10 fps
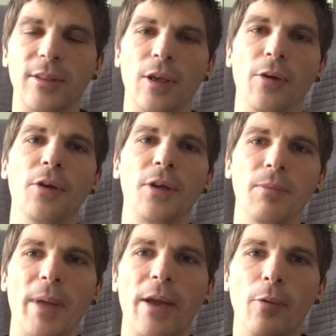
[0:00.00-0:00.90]
So you
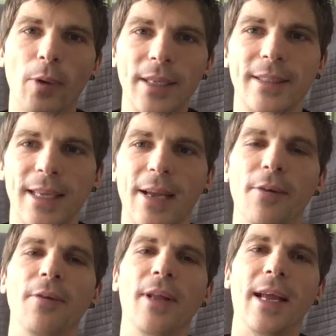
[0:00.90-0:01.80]
can make one
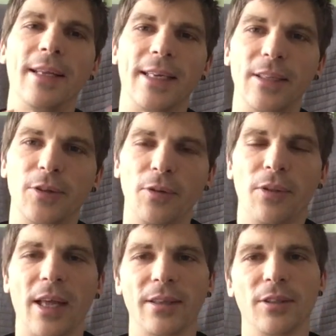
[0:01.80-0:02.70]
sale and get
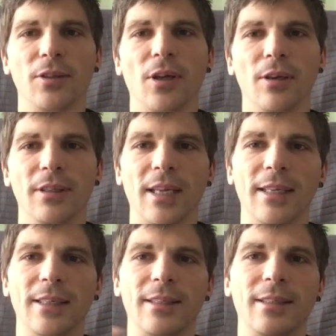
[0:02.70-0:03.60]
$2,000,
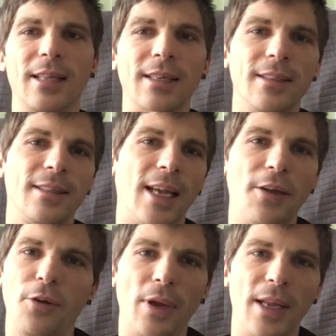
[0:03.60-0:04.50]
and it doesn't
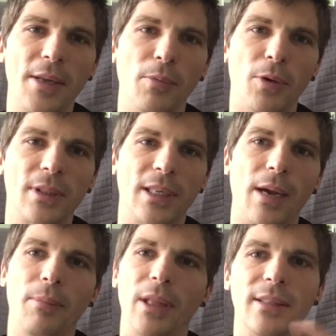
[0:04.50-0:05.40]
take you any more
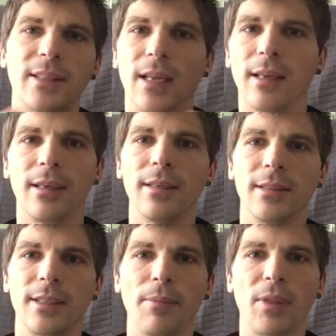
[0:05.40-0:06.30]
time than selling
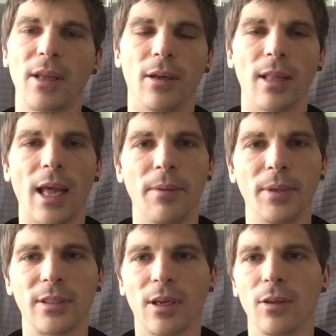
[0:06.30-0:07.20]
something on
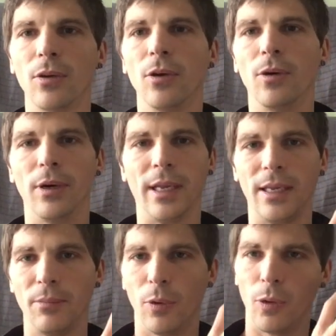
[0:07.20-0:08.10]
Amazon, or
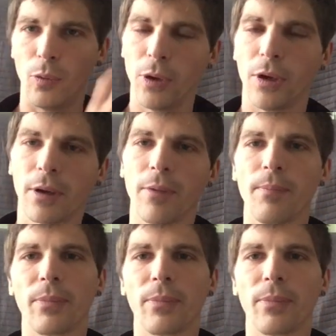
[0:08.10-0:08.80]
any more work,